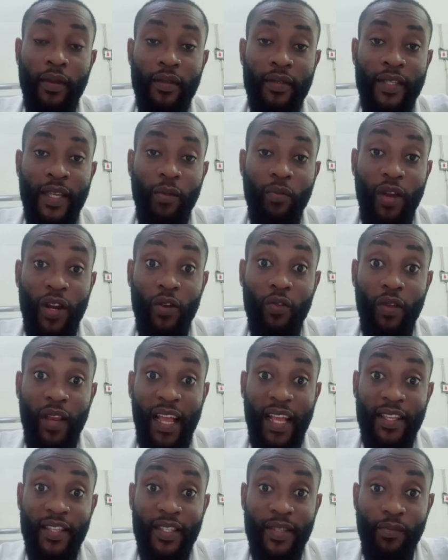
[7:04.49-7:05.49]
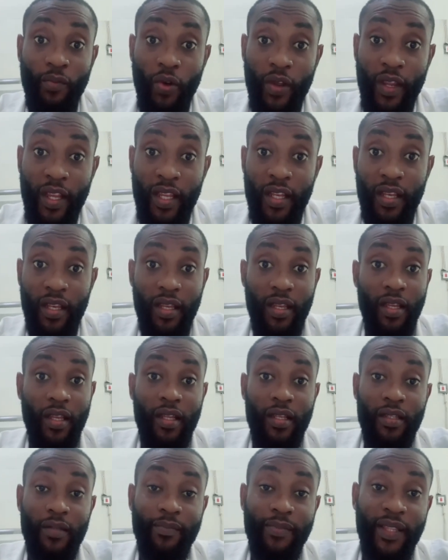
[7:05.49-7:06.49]
someone who likes smoking,
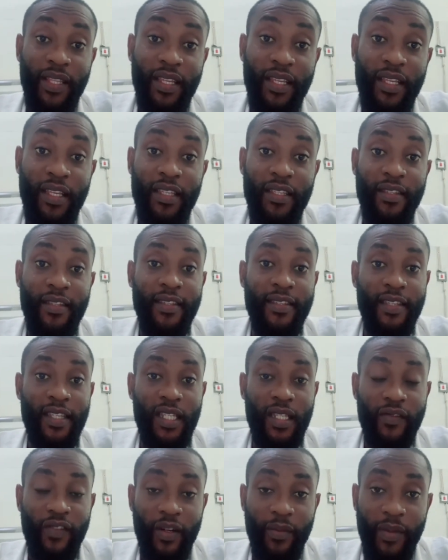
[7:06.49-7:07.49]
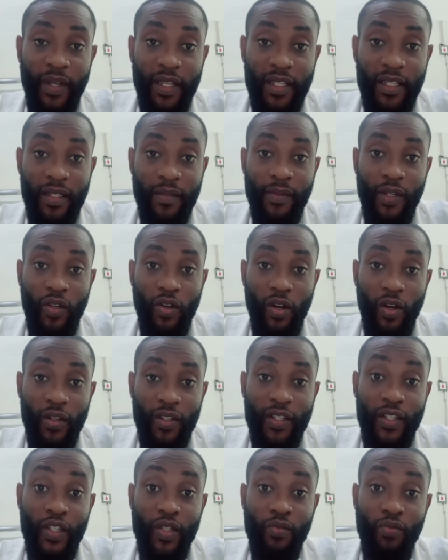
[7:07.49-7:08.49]
please desist from it, because
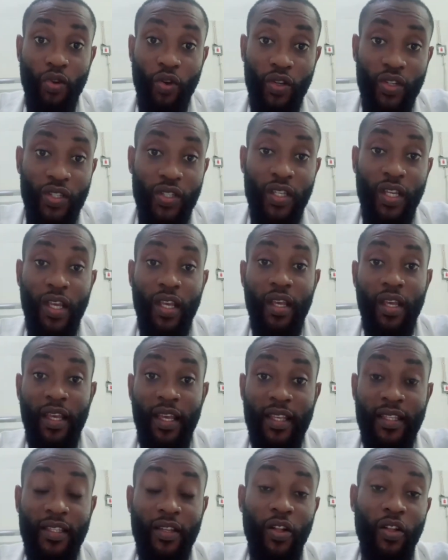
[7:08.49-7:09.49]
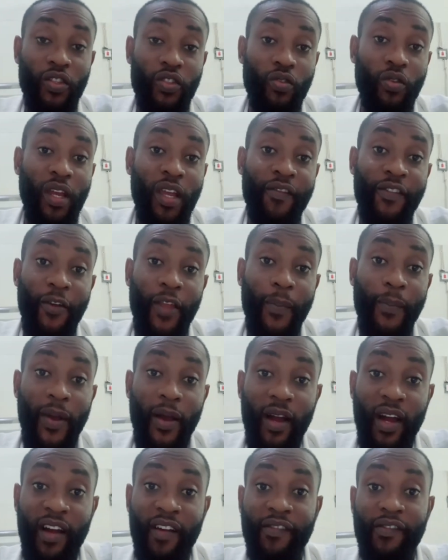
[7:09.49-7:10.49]
smoke is also a very
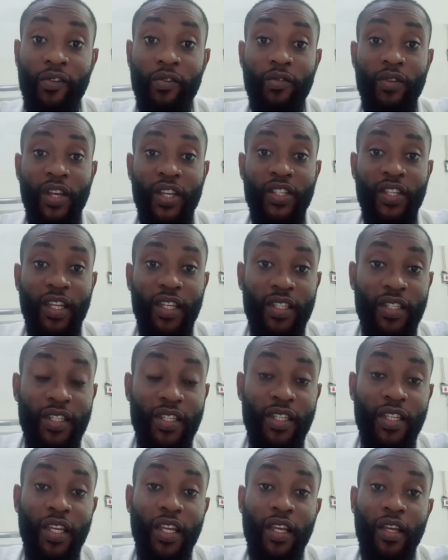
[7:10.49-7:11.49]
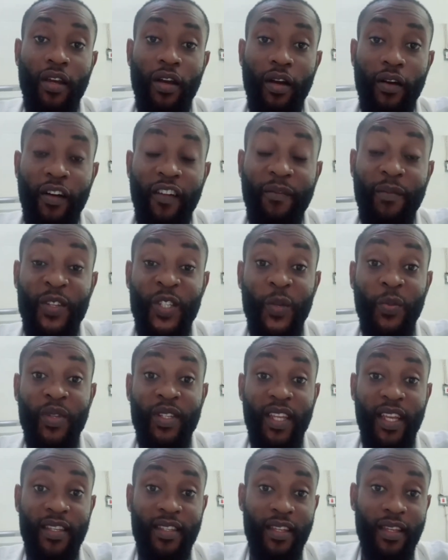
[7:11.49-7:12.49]
powerful agent of
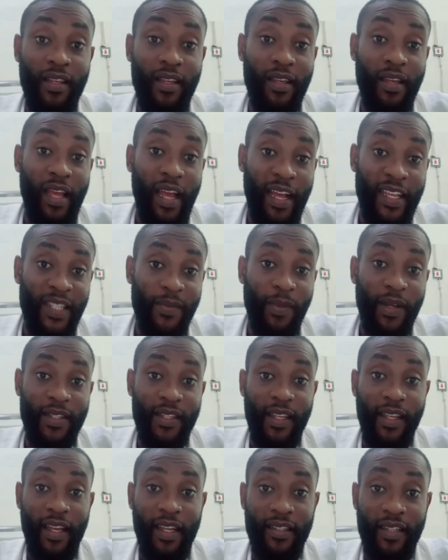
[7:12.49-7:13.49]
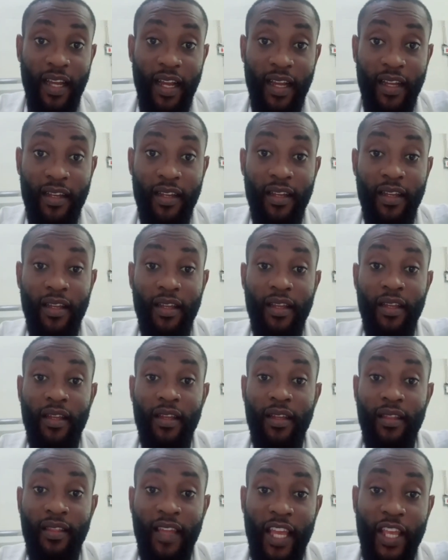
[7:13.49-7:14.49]
precipitating asthmatic attack.
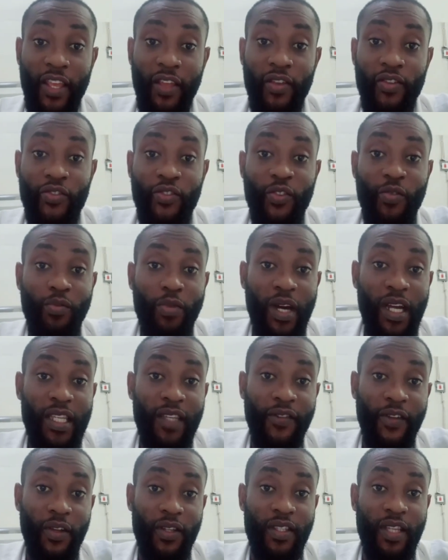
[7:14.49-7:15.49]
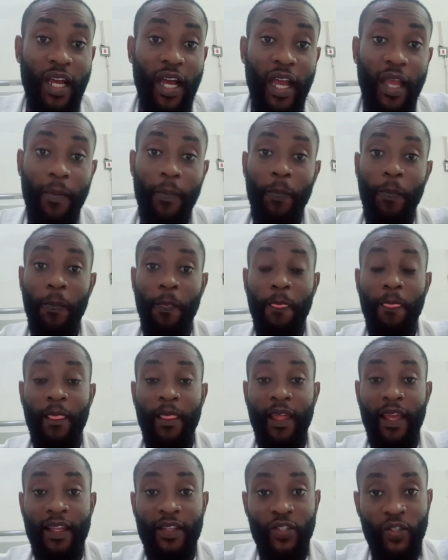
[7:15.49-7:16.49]
Thank you so much for your time,
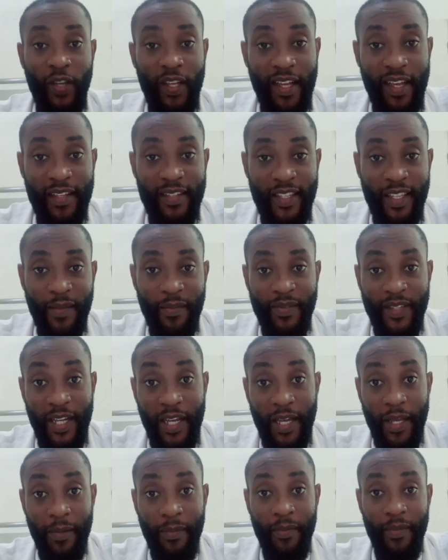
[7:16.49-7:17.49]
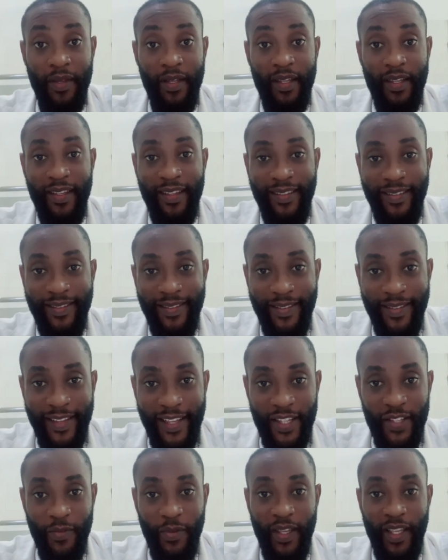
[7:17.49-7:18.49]
and join us same time
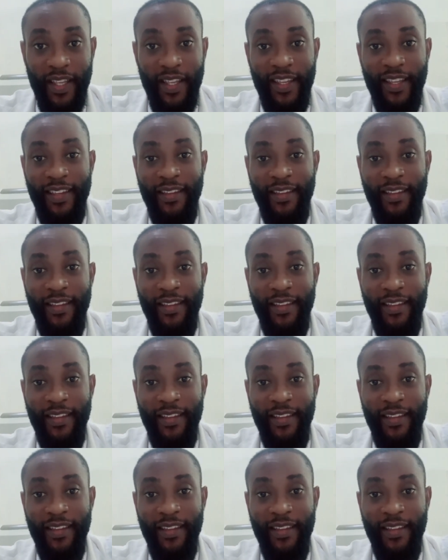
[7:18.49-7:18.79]
next week.